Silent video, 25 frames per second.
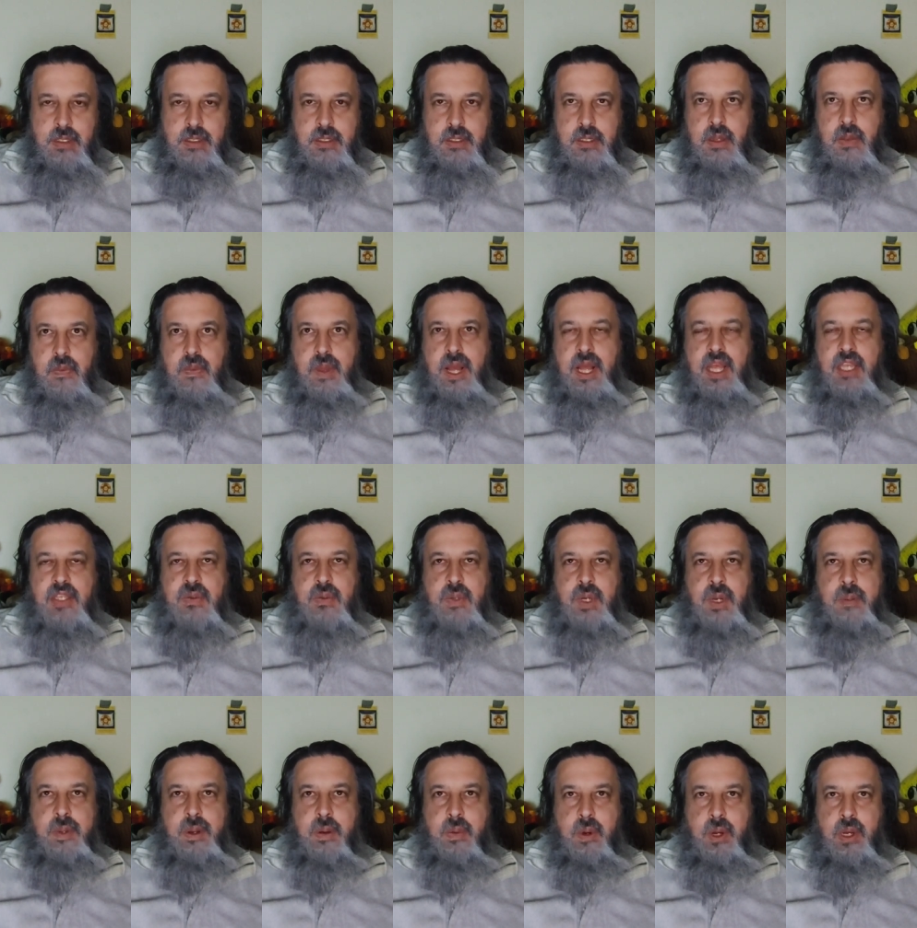So that's
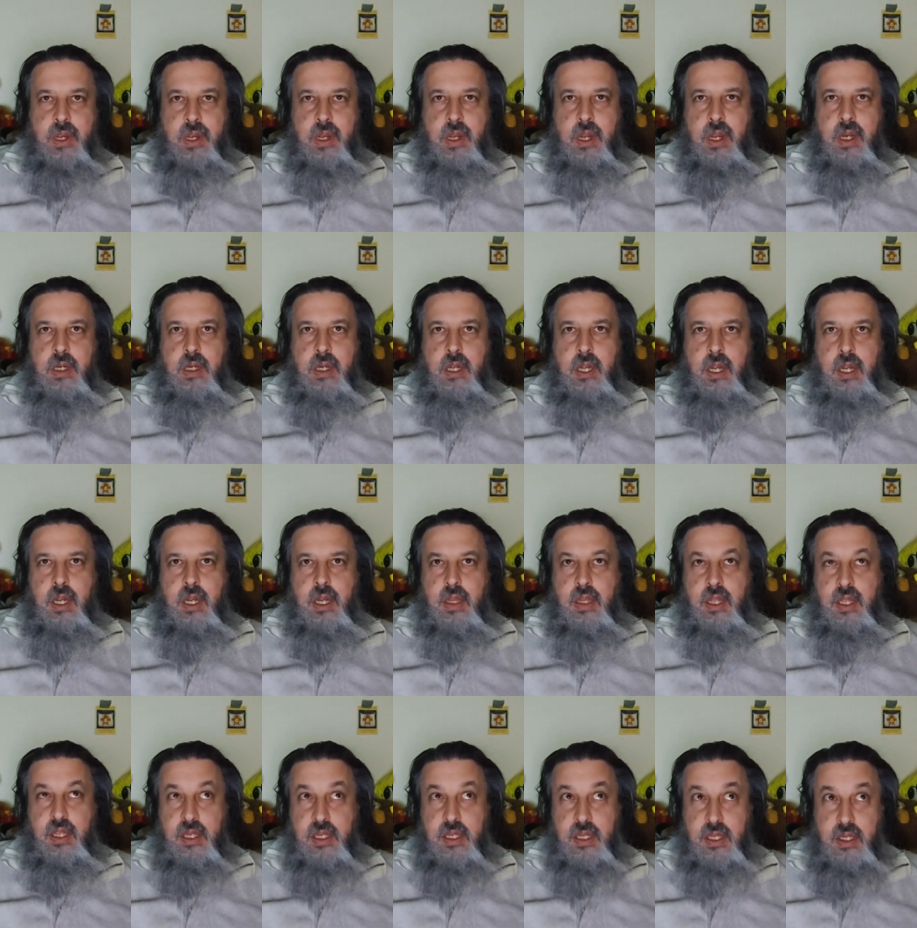what I'll be working on. Uh,
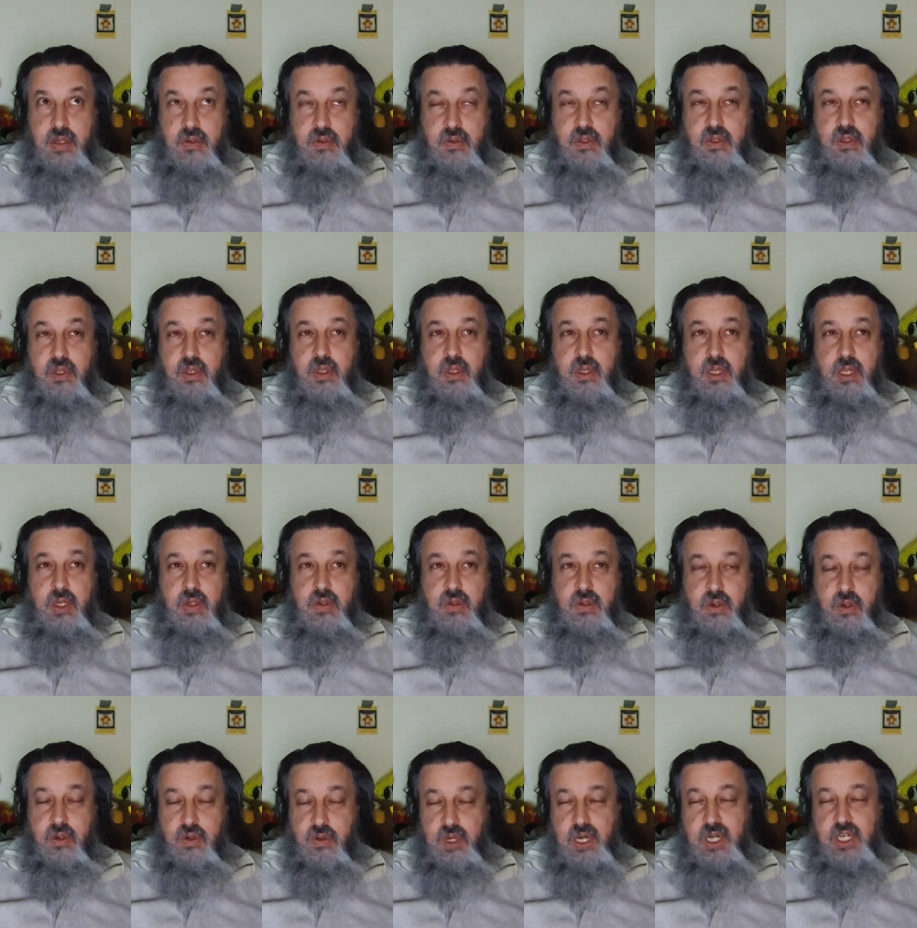the, the, the, the
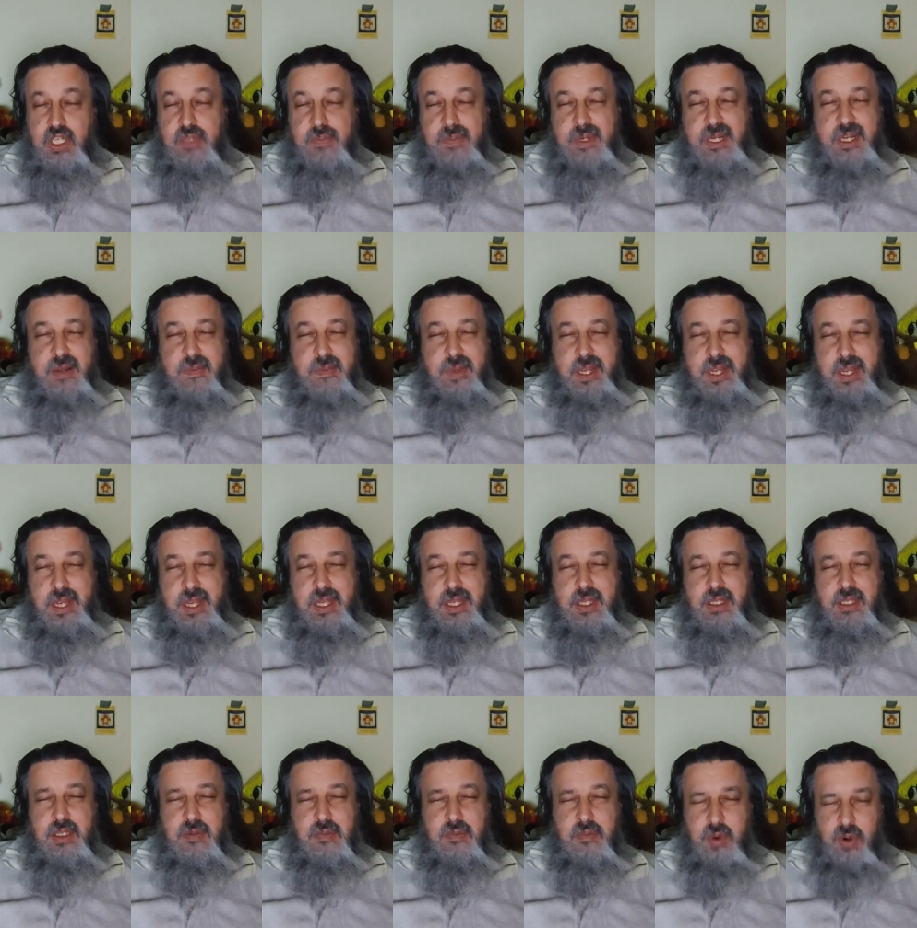new dryer should be coming
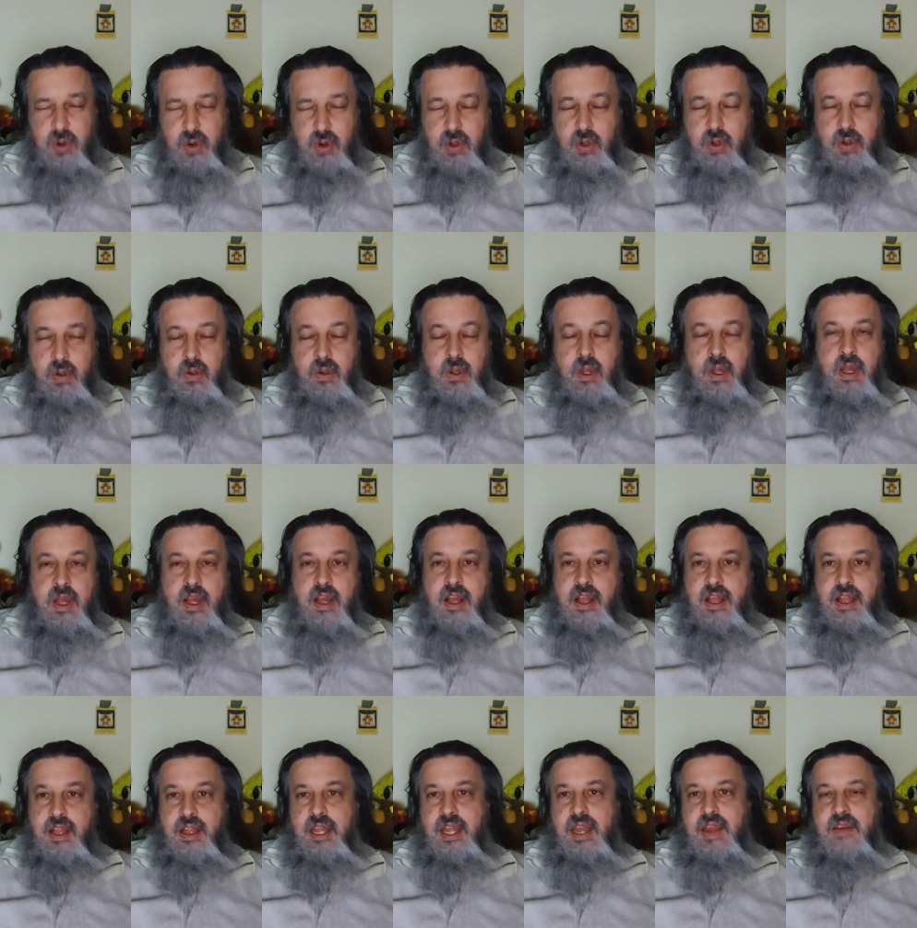in tomorrow.
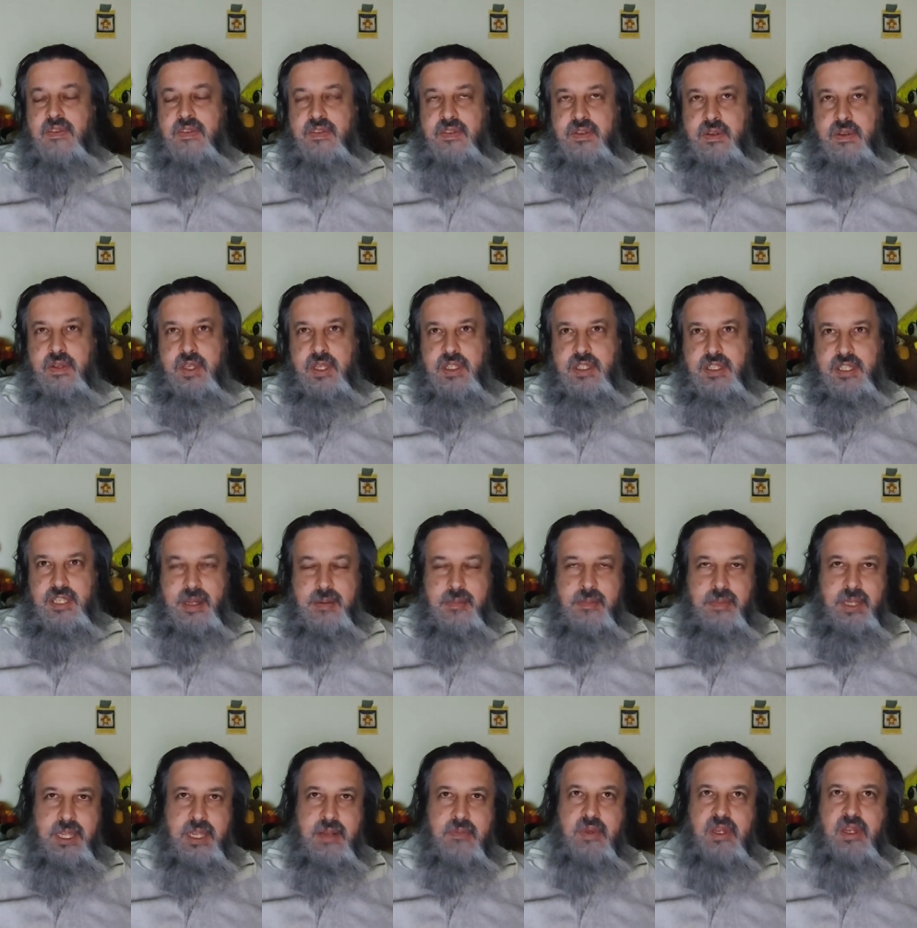I'll have to do the
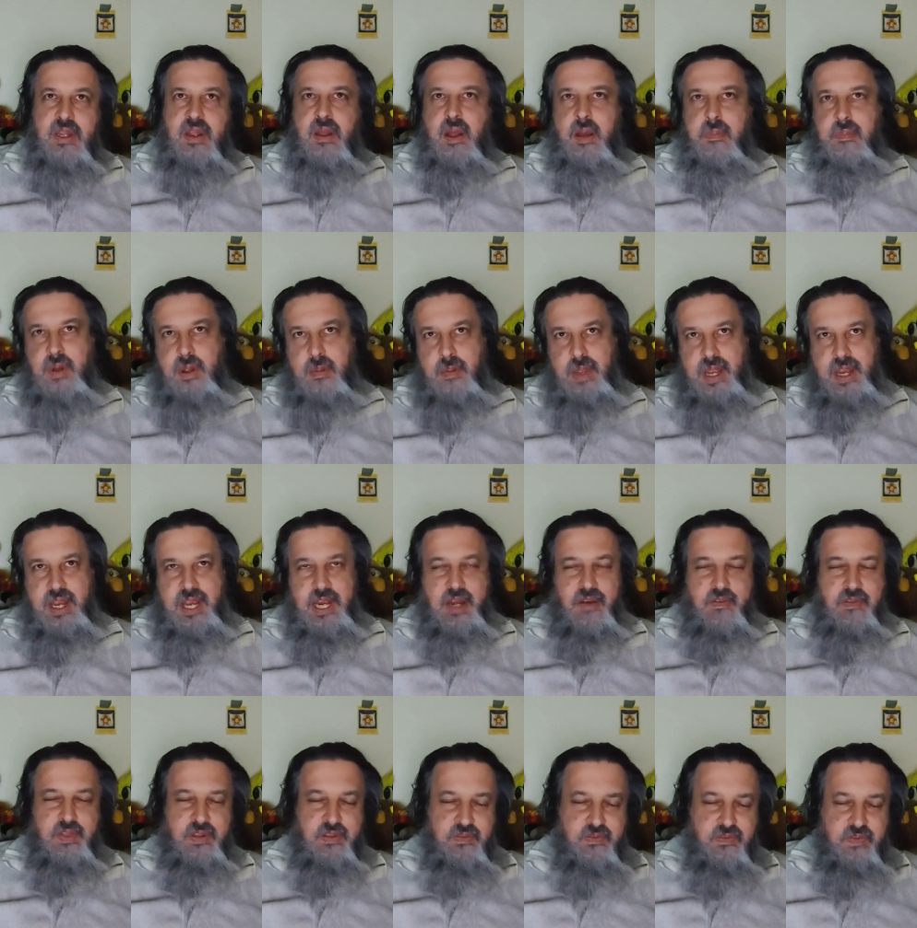assembly. When I, I'll probably get
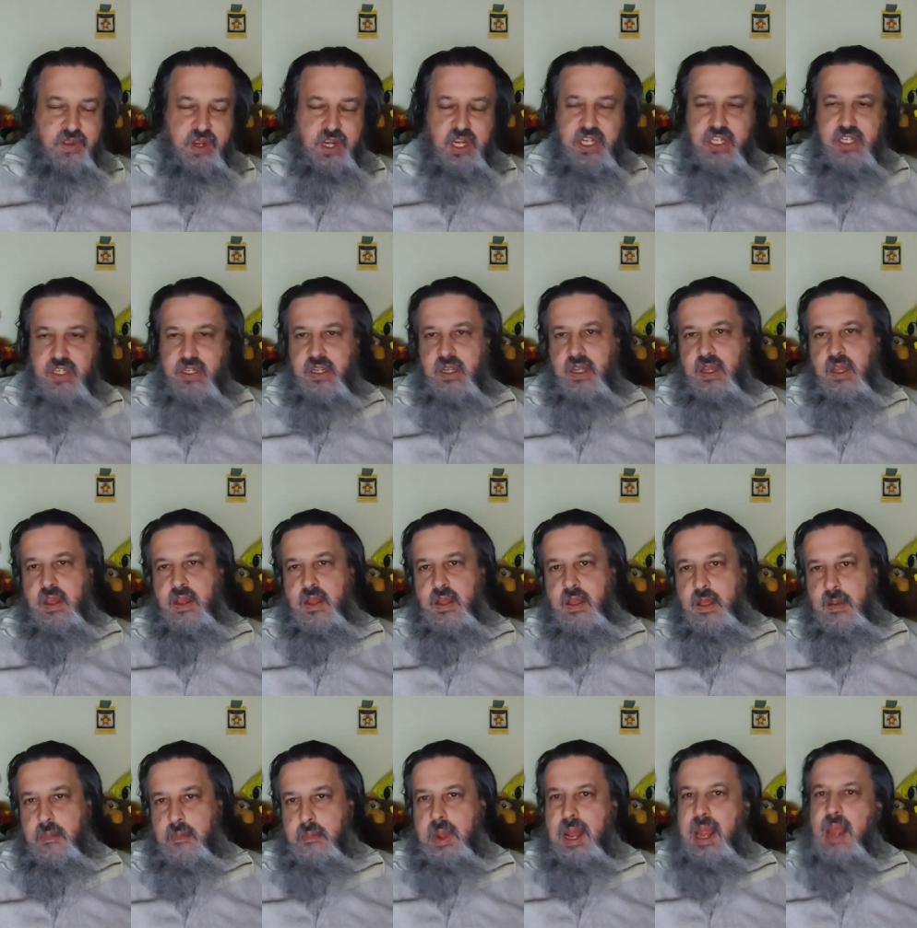everything finished
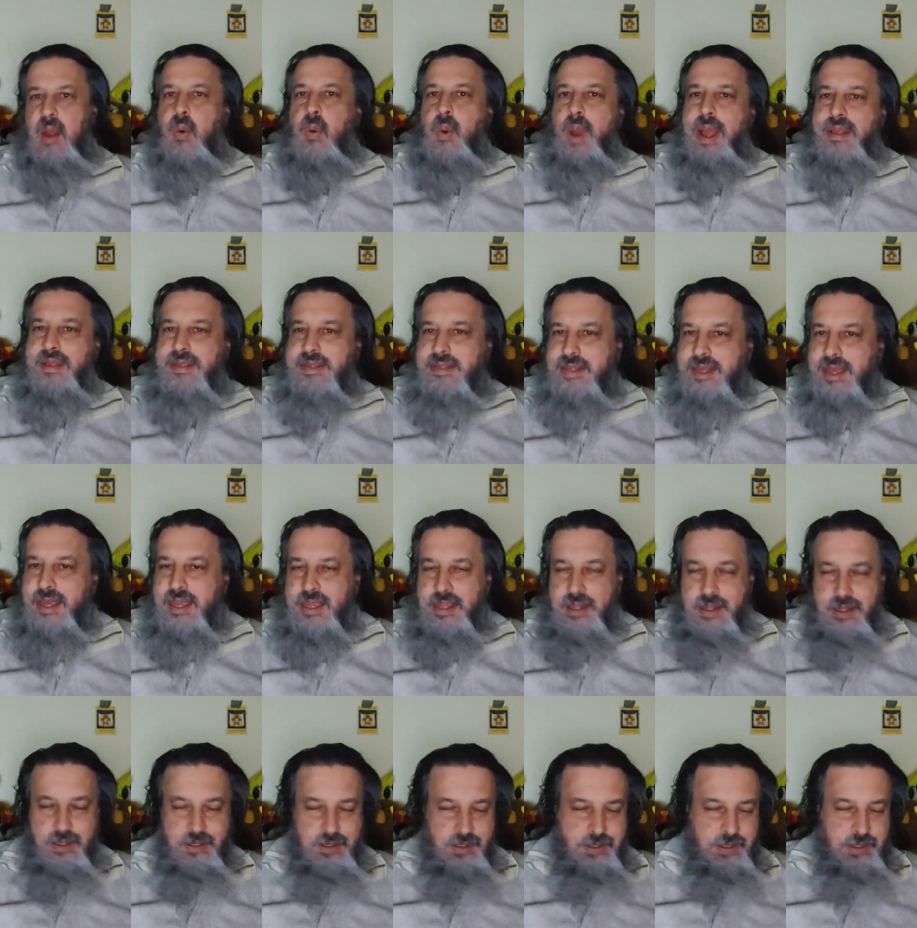by Wednesday,